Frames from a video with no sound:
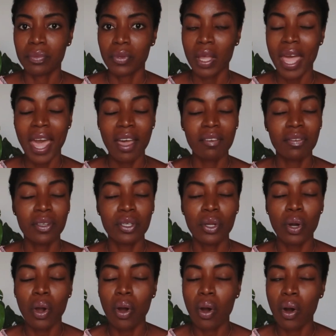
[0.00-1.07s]

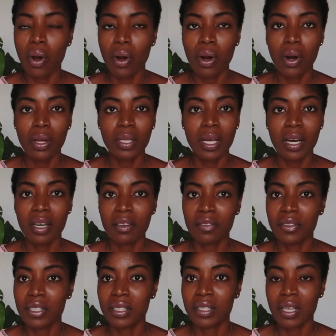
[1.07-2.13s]
having all of
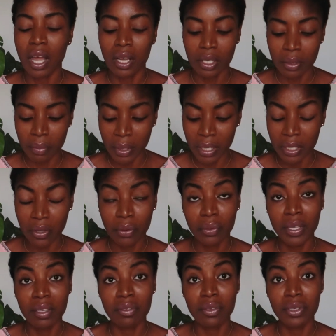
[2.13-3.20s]
the documents. They will
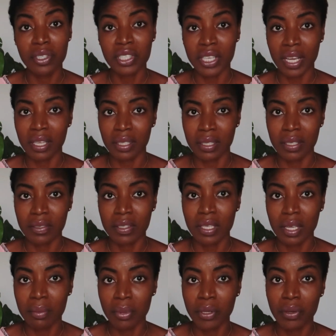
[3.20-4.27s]
give you a checklist.
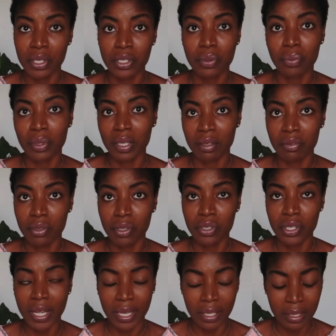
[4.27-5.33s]
Immigration will give you a
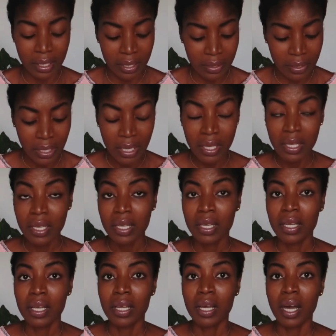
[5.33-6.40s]
checklist
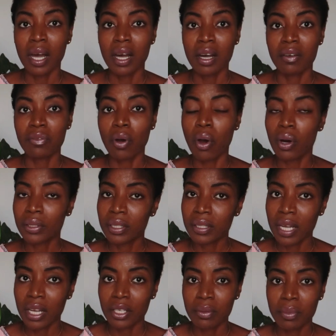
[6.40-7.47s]
of all the
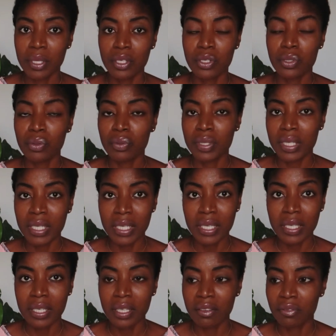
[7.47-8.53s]
documents you
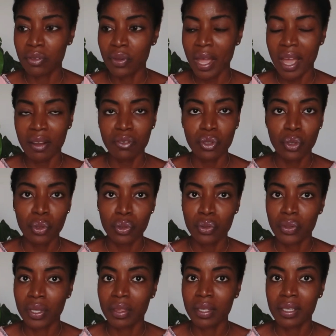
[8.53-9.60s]
need. If you have
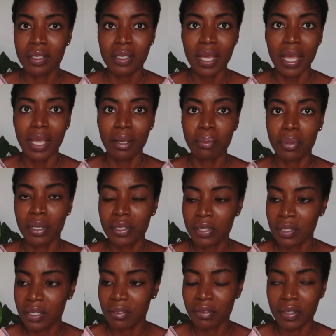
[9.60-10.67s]
children, things like birth
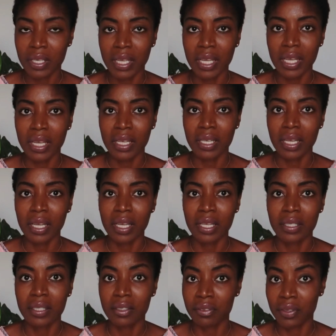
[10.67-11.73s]
certificate
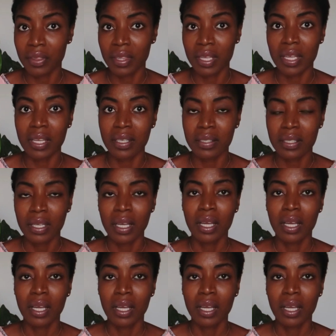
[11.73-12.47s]
and different things.